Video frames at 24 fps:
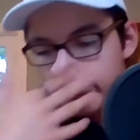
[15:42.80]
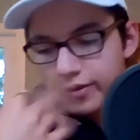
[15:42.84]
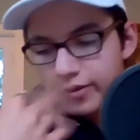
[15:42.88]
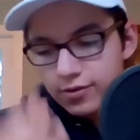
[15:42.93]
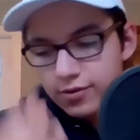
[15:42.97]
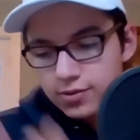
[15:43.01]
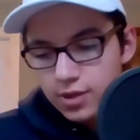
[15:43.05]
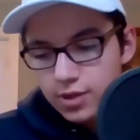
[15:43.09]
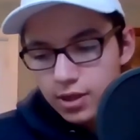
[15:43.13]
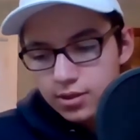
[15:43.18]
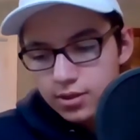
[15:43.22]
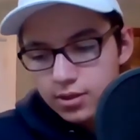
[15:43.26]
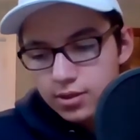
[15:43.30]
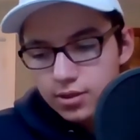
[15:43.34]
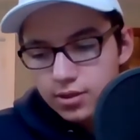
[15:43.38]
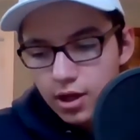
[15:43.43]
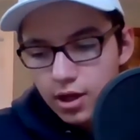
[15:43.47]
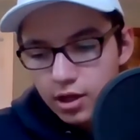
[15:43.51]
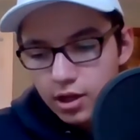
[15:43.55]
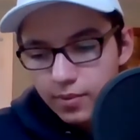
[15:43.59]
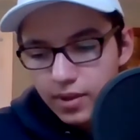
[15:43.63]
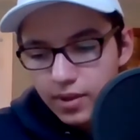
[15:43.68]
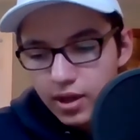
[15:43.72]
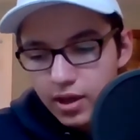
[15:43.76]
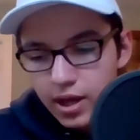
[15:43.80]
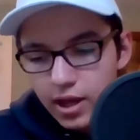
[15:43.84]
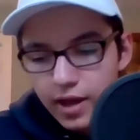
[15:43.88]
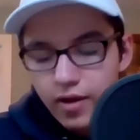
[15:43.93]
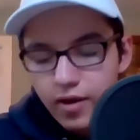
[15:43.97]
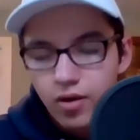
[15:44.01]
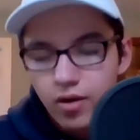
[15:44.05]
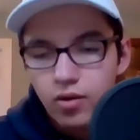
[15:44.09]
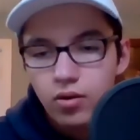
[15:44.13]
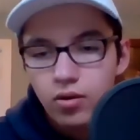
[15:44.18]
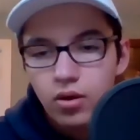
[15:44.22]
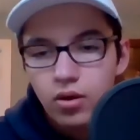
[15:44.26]
goes on to talk about
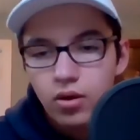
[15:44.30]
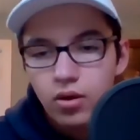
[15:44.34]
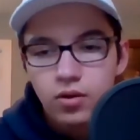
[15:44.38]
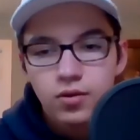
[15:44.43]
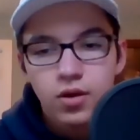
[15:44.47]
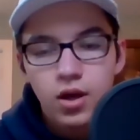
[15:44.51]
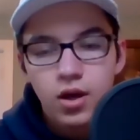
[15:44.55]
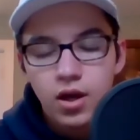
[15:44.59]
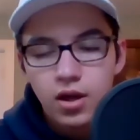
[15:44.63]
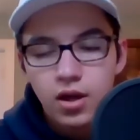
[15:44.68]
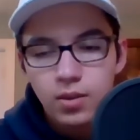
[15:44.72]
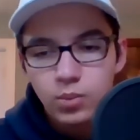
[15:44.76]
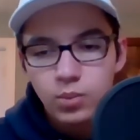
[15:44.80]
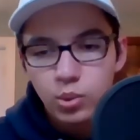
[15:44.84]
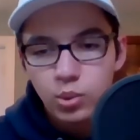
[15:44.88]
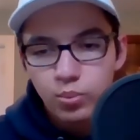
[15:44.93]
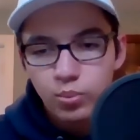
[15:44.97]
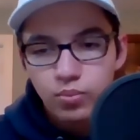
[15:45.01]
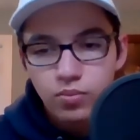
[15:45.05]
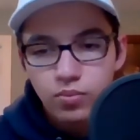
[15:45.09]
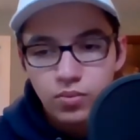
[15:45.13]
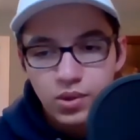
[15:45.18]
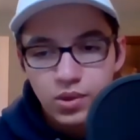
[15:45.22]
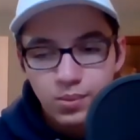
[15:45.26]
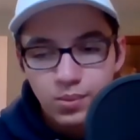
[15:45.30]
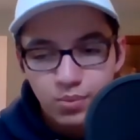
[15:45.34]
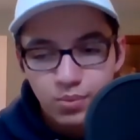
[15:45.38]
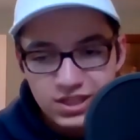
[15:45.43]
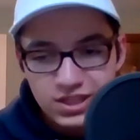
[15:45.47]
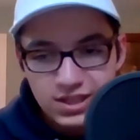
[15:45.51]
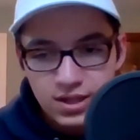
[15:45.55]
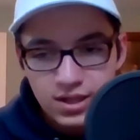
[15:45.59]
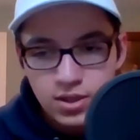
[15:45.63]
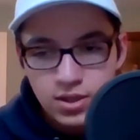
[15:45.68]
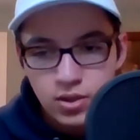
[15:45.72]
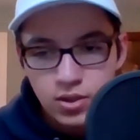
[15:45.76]
how the
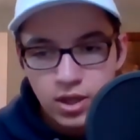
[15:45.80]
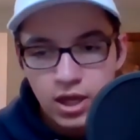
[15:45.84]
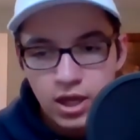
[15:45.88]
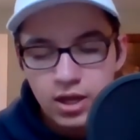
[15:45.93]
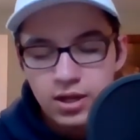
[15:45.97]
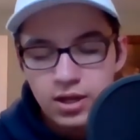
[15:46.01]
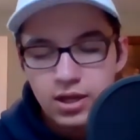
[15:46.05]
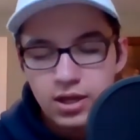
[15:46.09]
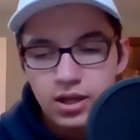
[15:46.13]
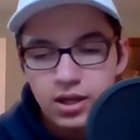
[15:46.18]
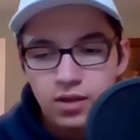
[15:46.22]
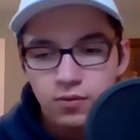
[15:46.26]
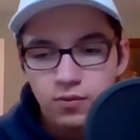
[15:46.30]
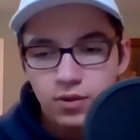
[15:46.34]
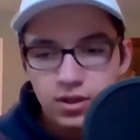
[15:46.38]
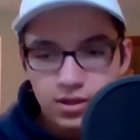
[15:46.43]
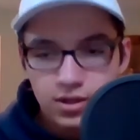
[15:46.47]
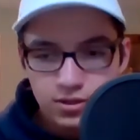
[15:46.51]
presidential candidate can win.